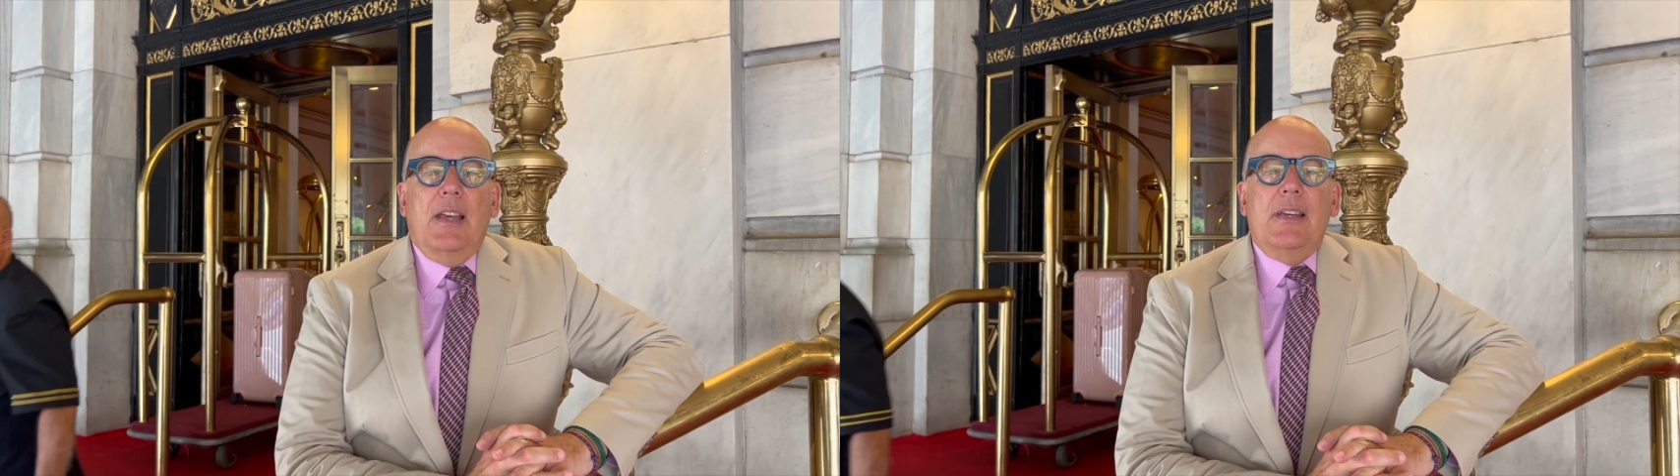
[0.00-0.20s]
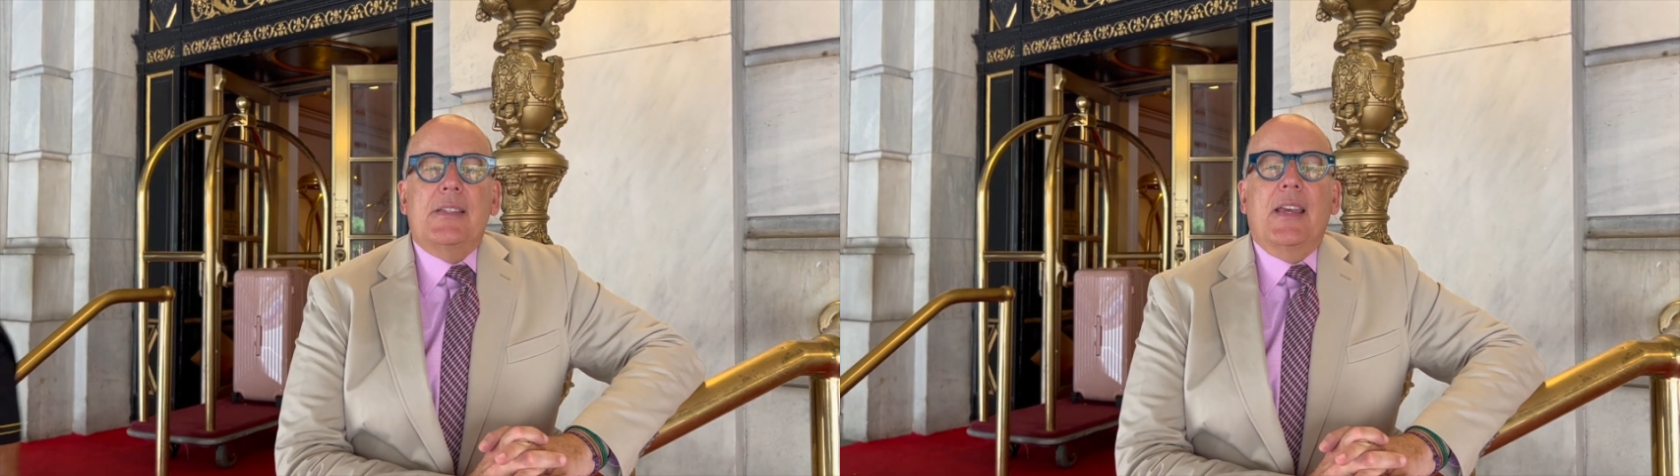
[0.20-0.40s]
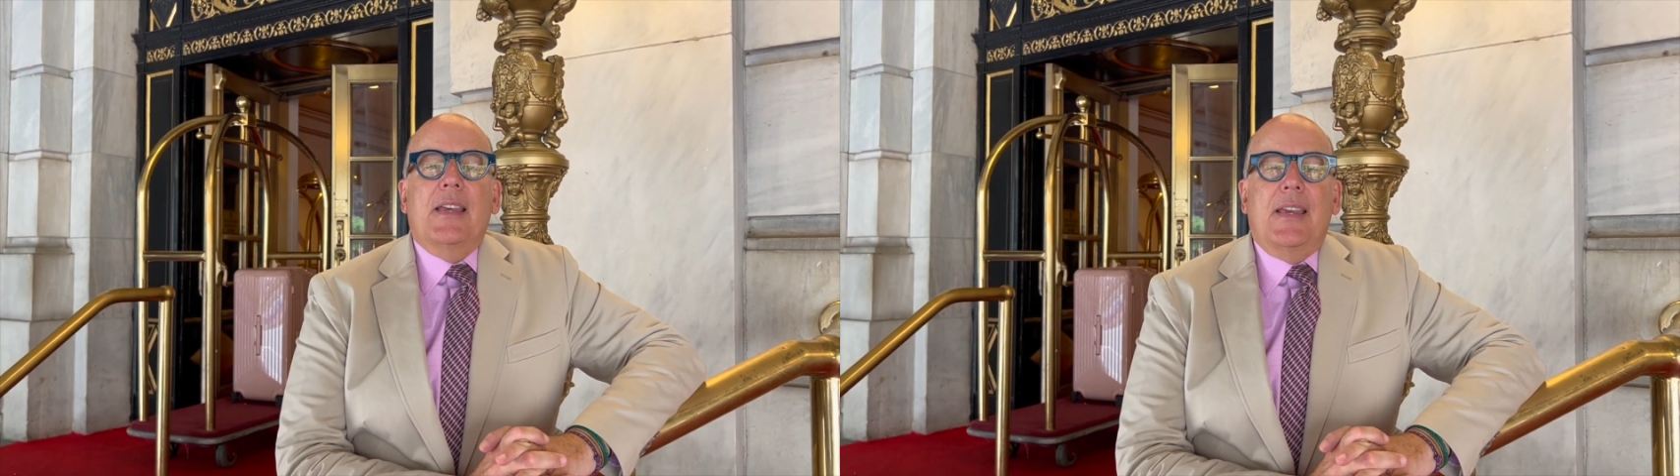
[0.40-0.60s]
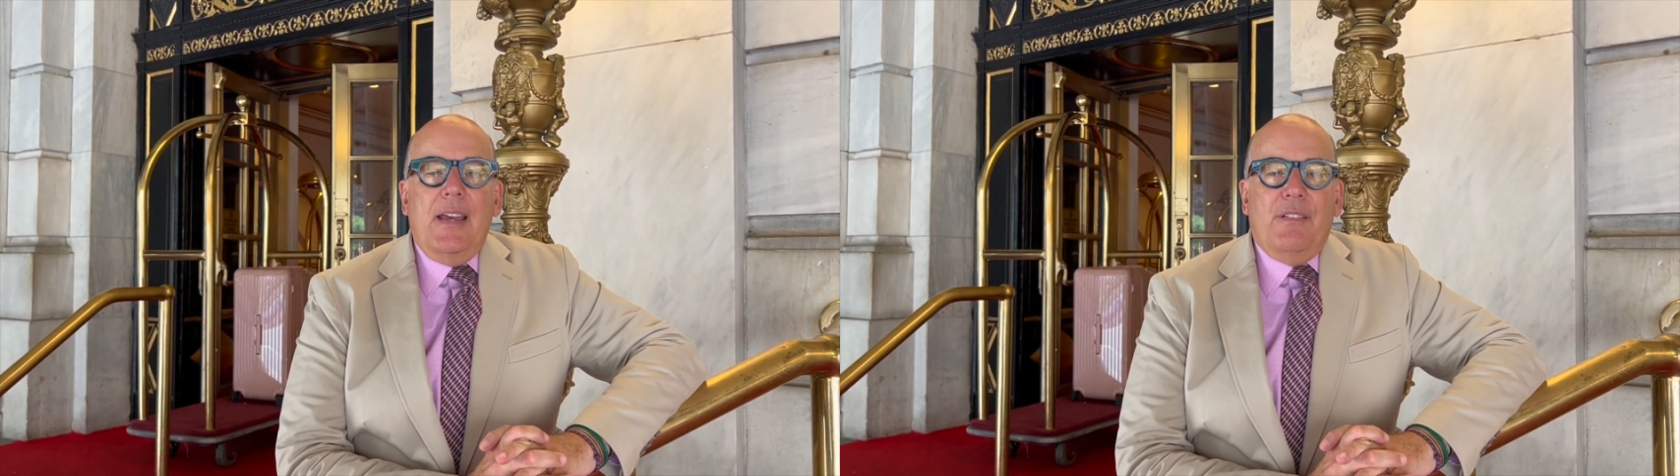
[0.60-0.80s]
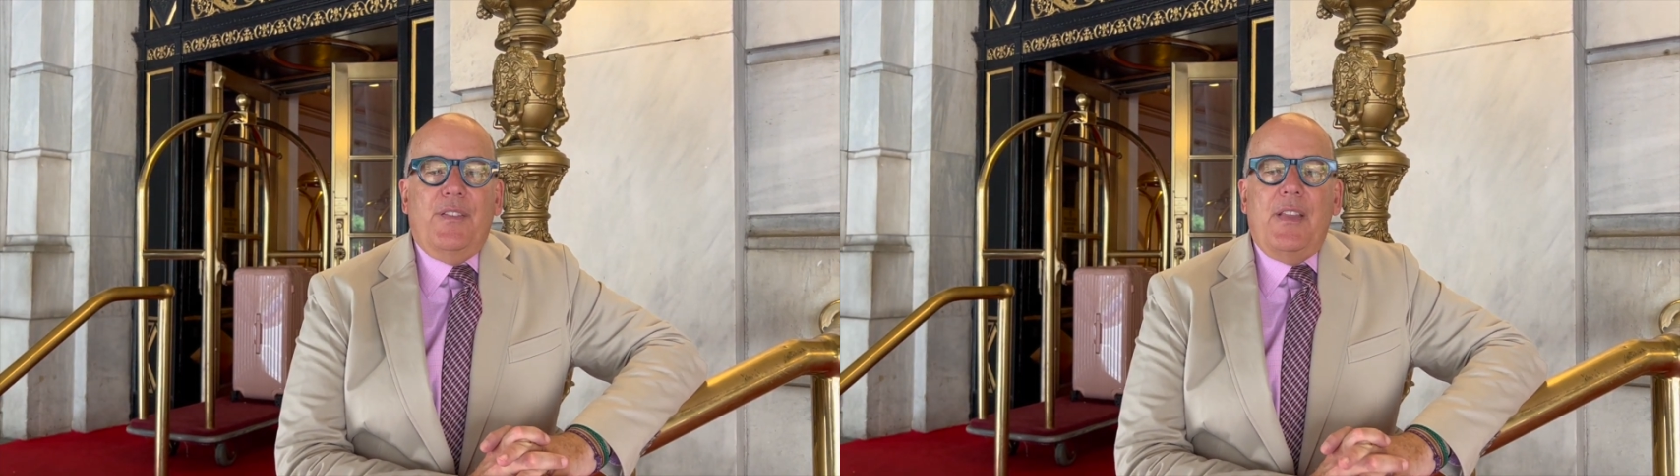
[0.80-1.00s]
is a
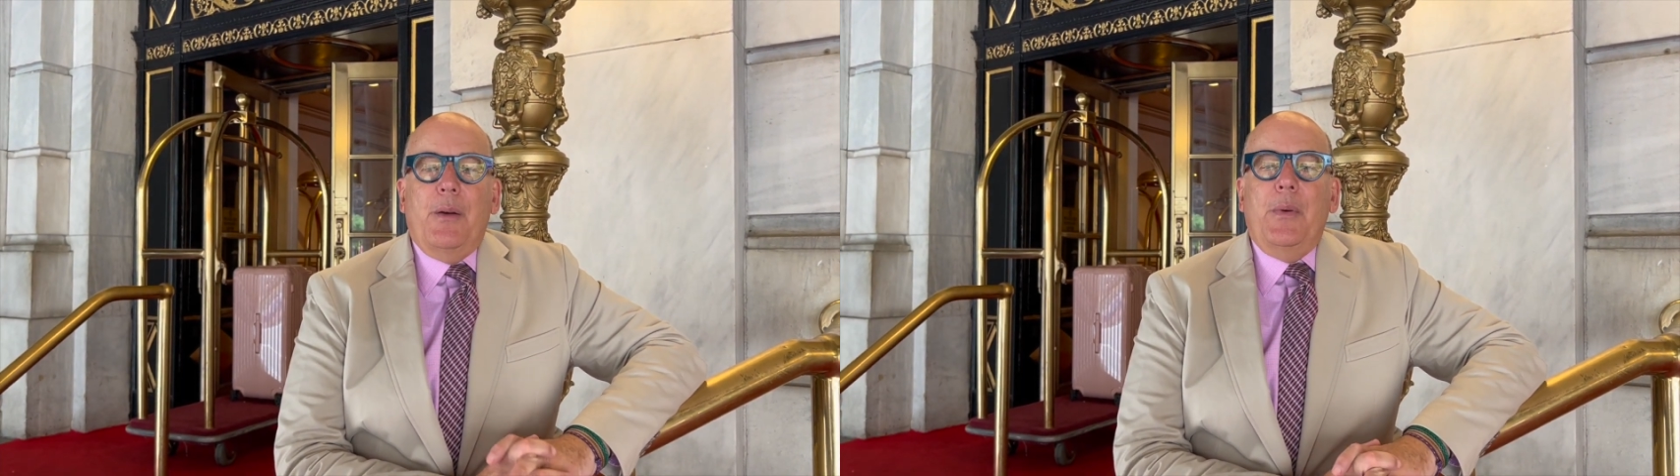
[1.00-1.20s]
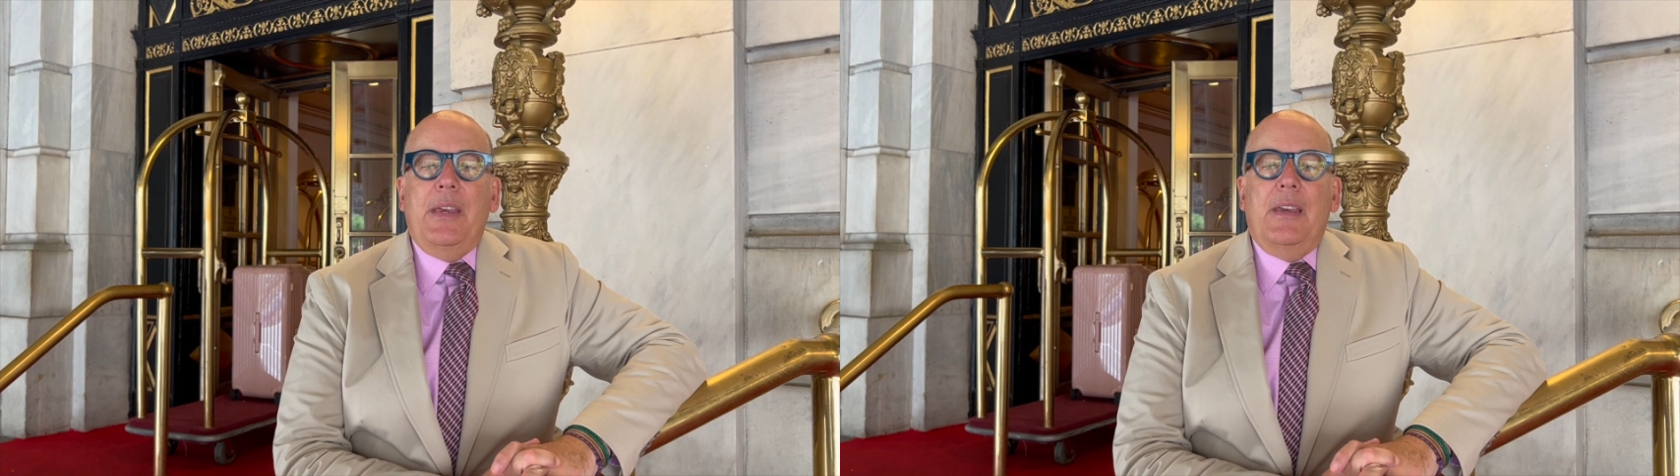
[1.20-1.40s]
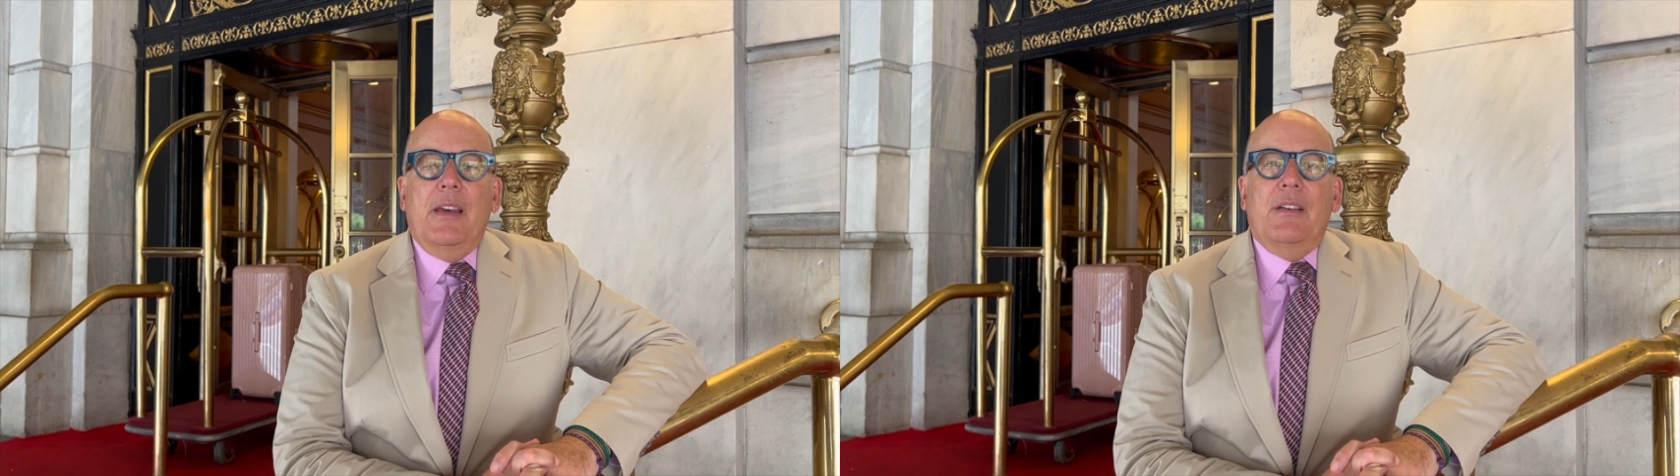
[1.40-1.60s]
gift that we give